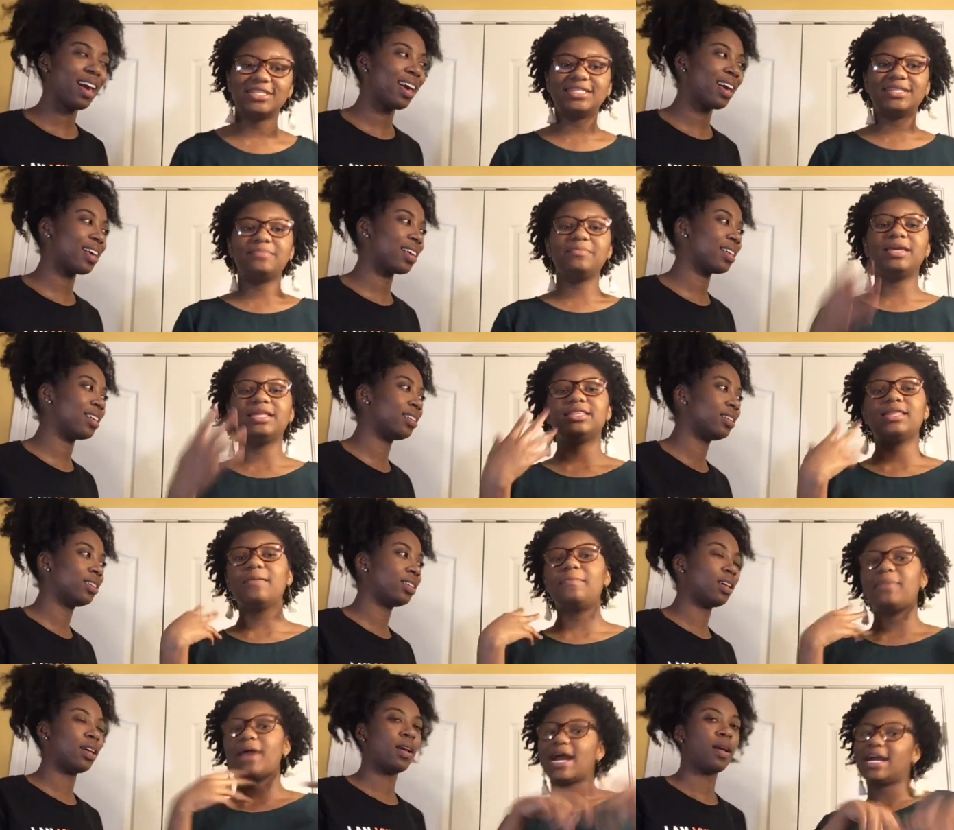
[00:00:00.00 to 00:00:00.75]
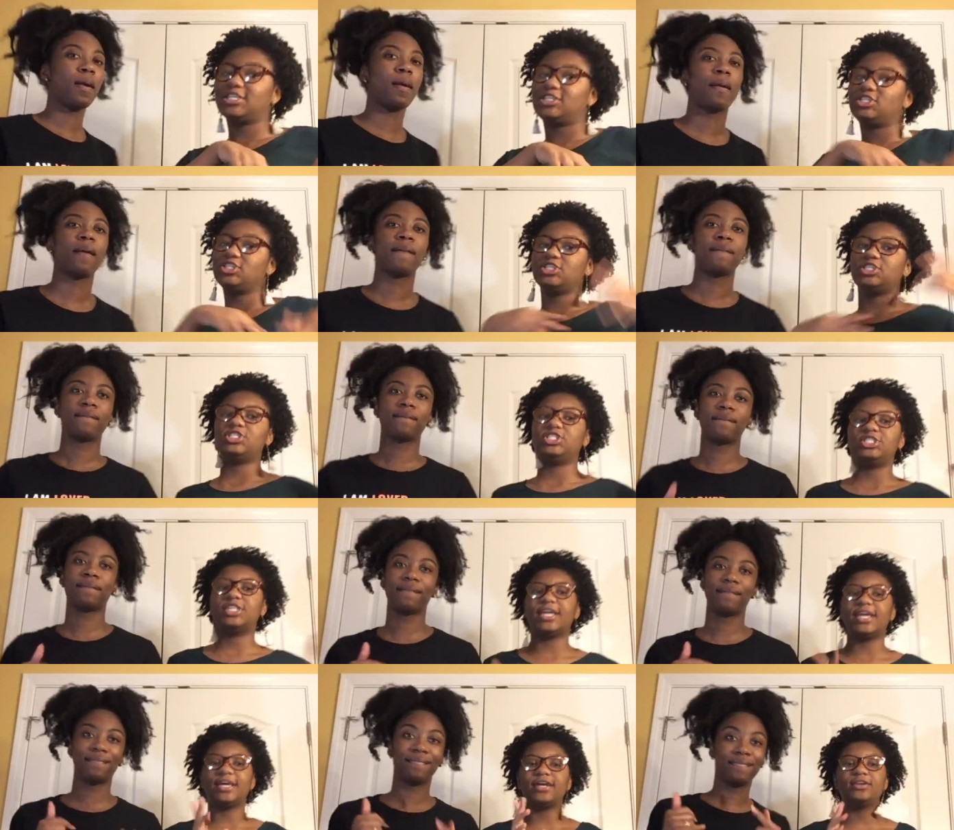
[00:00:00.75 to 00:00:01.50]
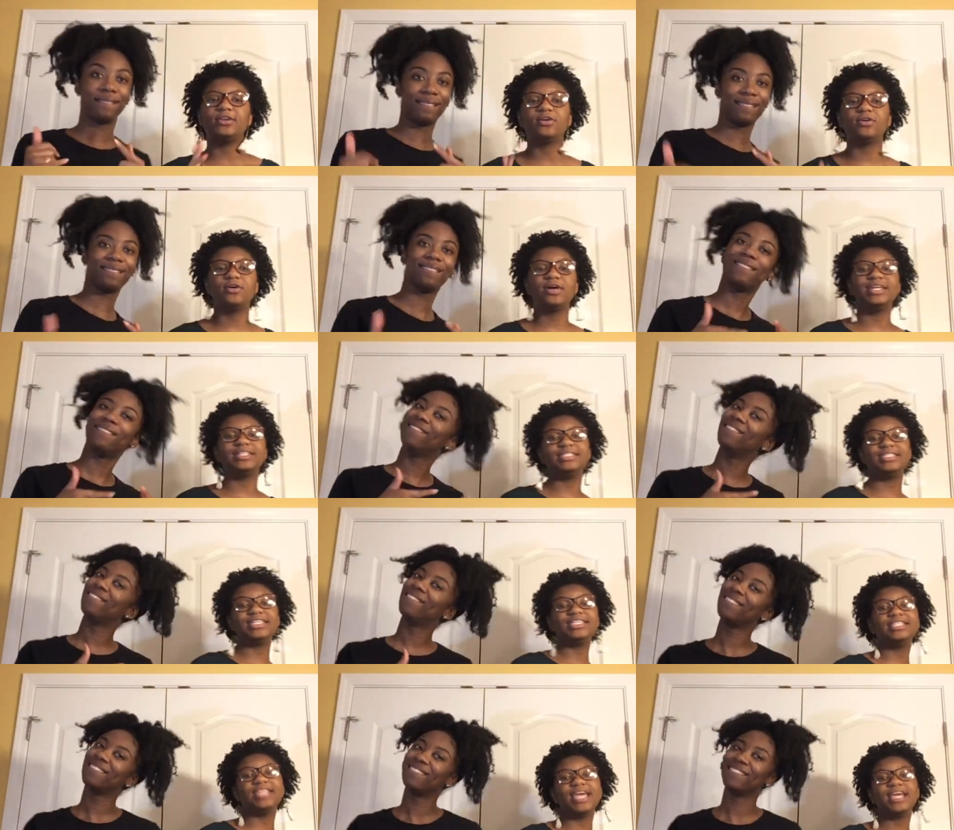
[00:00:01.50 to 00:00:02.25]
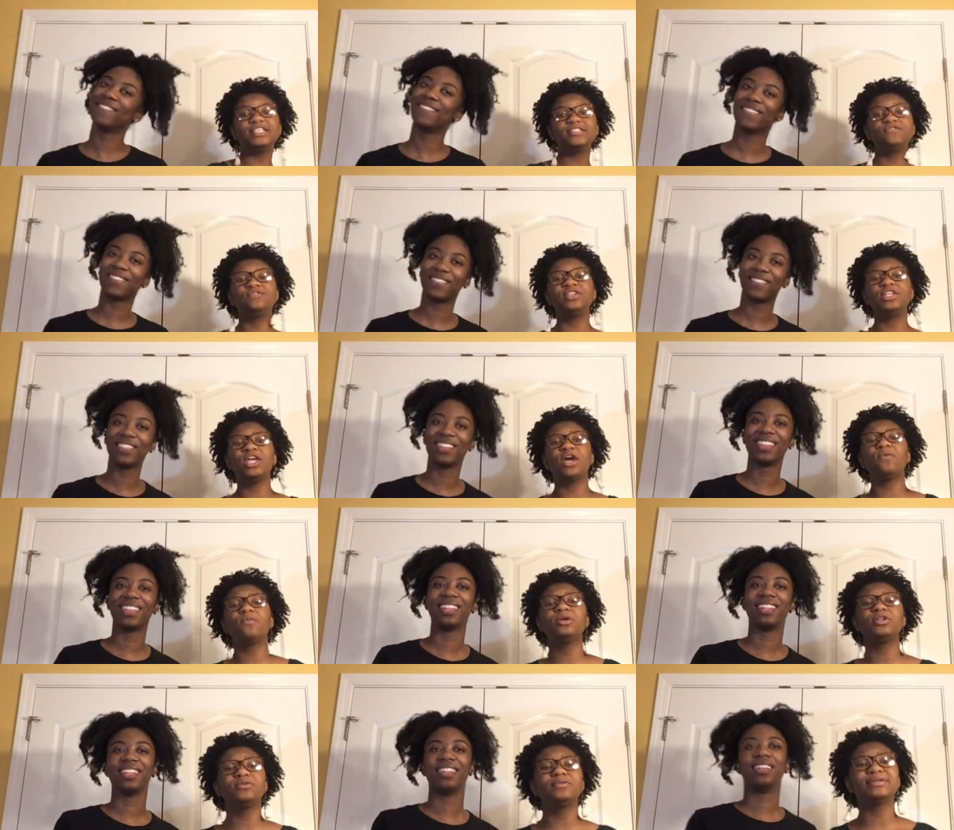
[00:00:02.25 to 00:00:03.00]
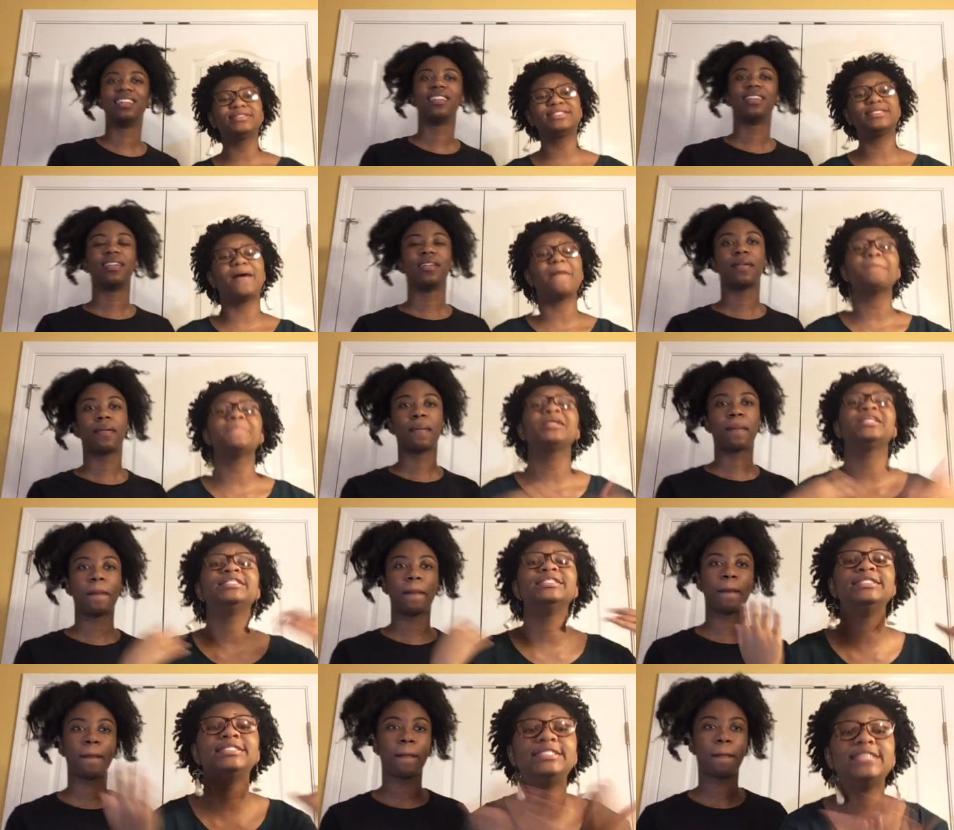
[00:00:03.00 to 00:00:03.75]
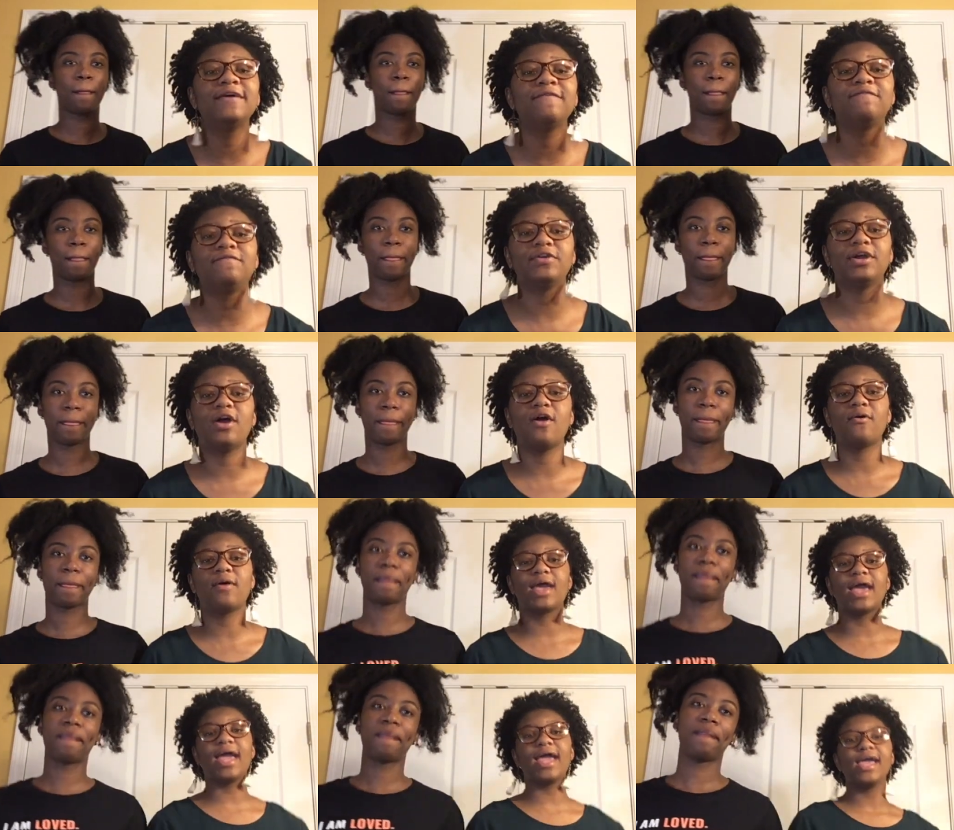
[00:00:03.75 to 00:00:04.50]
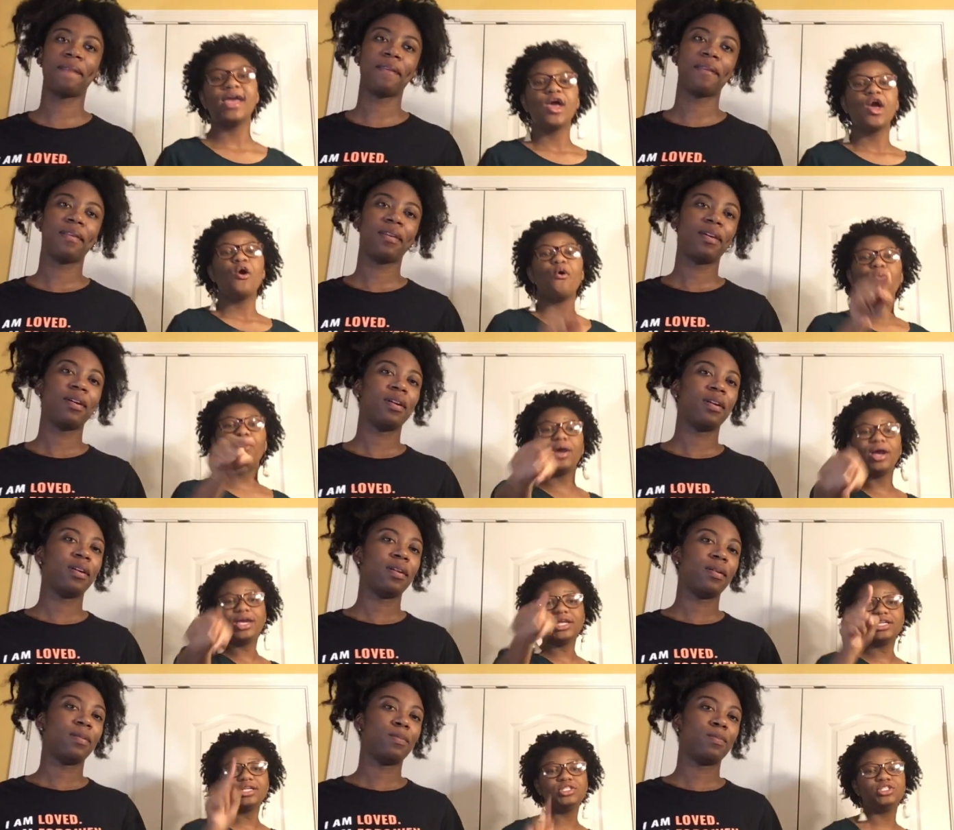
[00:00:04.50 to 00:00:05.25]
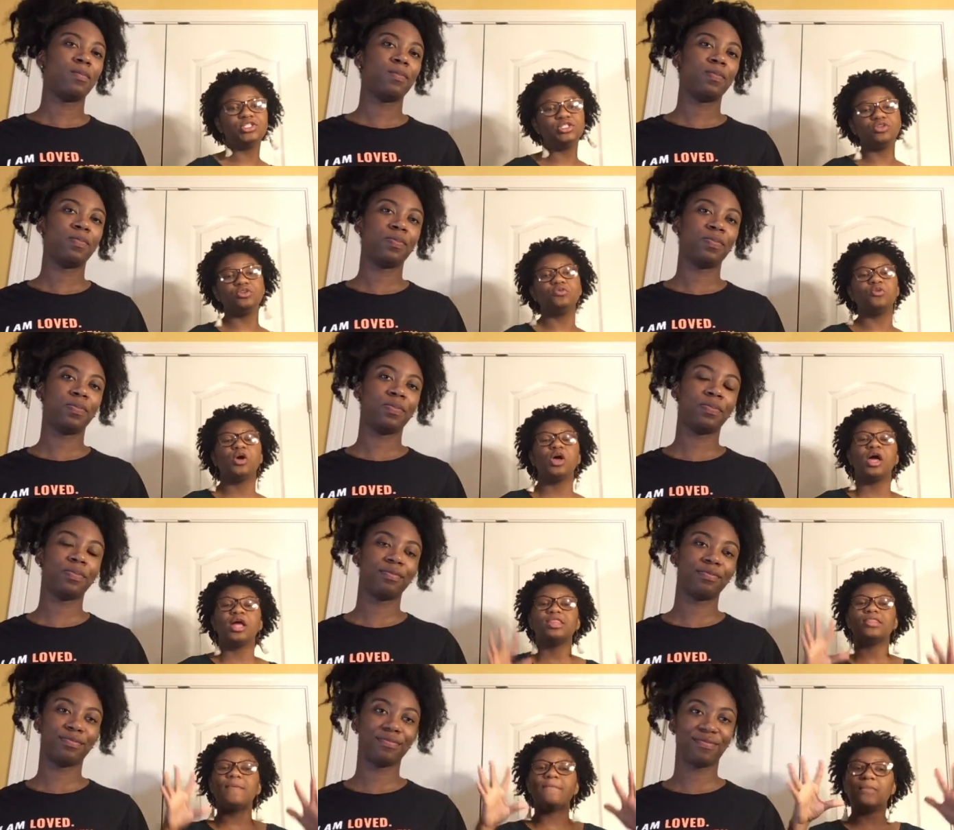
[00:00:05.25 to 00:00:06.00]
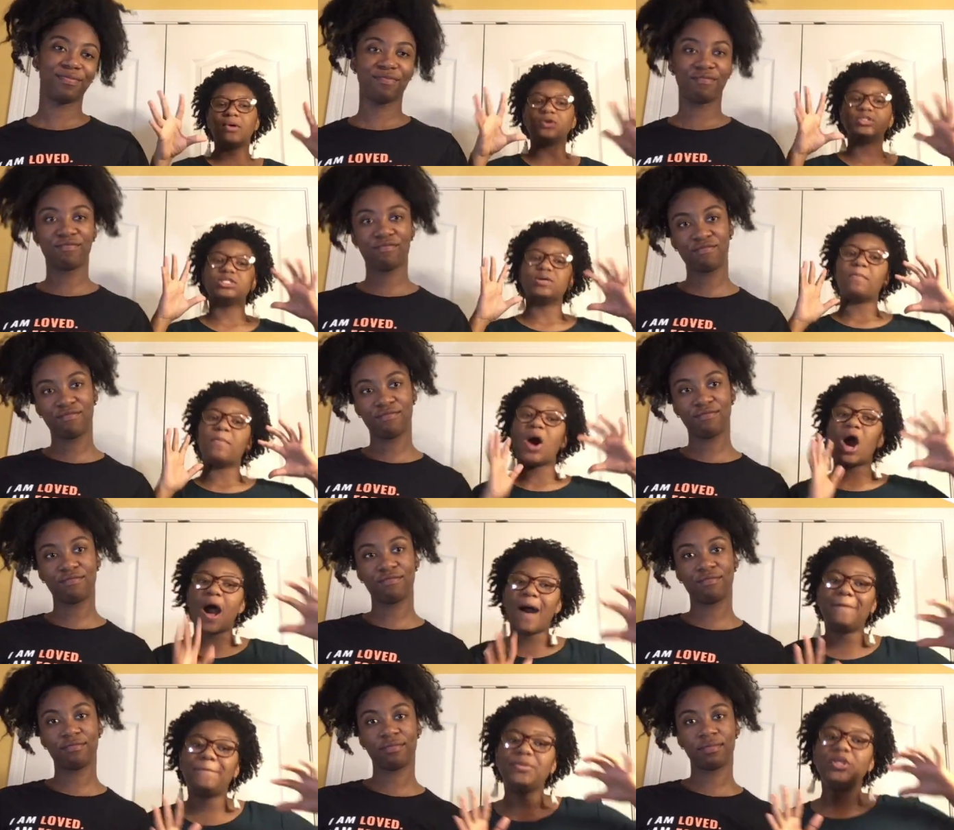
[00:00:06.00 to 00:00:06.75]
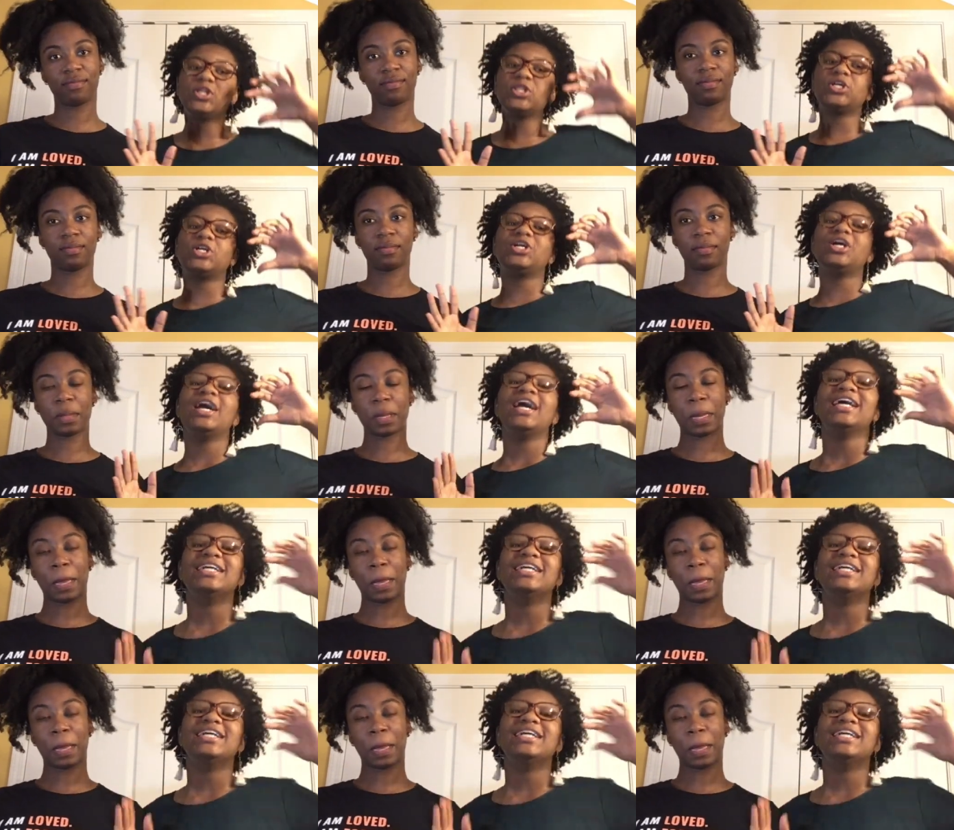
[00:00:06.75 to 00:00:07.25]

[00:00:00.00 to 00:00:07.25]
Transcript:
Speaker 1: Meet the Bratchers channel. In today's video, we're doing something different, okay? We're gonna do the most popular